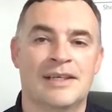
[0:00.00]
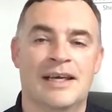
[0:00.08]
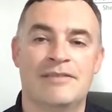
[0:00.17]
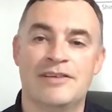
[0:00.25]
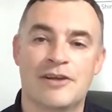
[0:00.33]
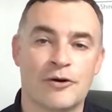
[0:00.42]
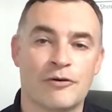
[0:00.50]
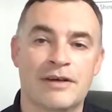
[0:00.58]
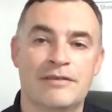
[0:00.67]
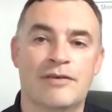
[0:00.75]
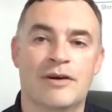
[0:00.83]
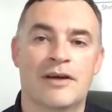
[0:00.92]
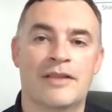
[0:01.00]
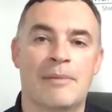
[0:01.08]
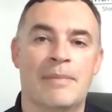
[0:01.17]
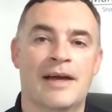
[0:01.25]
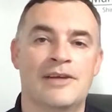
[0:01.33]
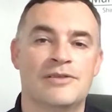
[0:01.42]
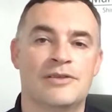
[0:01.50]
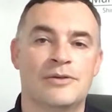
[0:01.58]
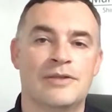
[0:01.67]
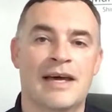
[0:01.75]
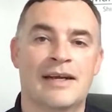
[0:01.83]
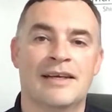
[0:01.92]
If you don't already follow that page, do
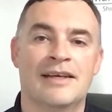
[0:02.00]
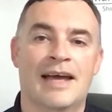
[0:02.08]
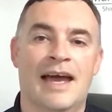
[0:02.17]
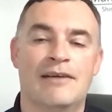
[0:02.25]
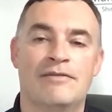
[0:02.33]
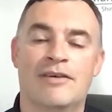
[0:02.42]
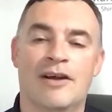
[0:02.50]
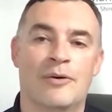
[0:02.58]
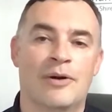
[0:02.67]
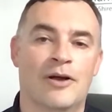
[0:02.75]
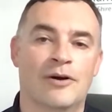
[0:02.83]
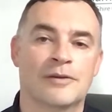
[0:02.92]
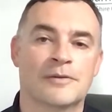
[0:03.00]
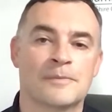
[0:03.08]
that and follow along.